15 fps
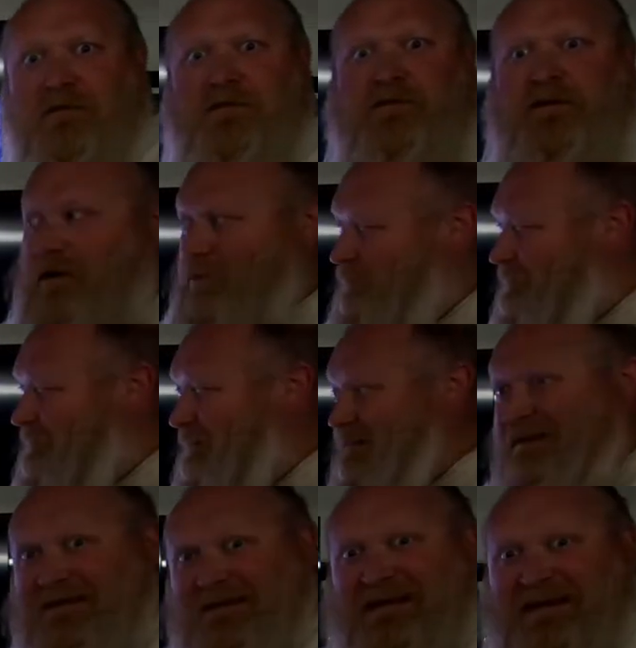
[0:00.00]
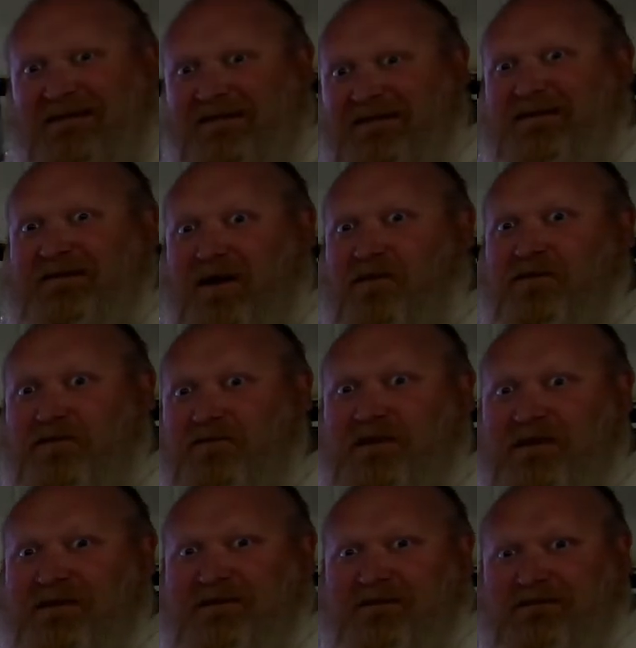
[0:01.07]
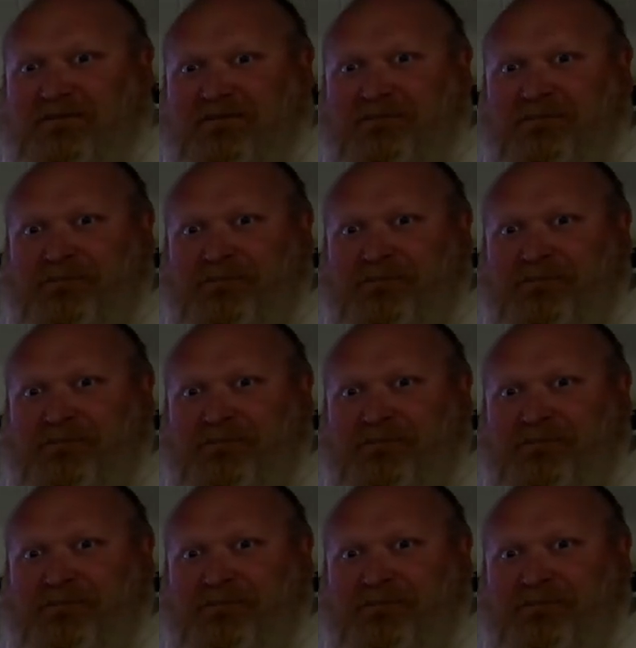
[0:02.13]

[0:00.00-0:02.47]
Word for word: So, this is it. This is all you get.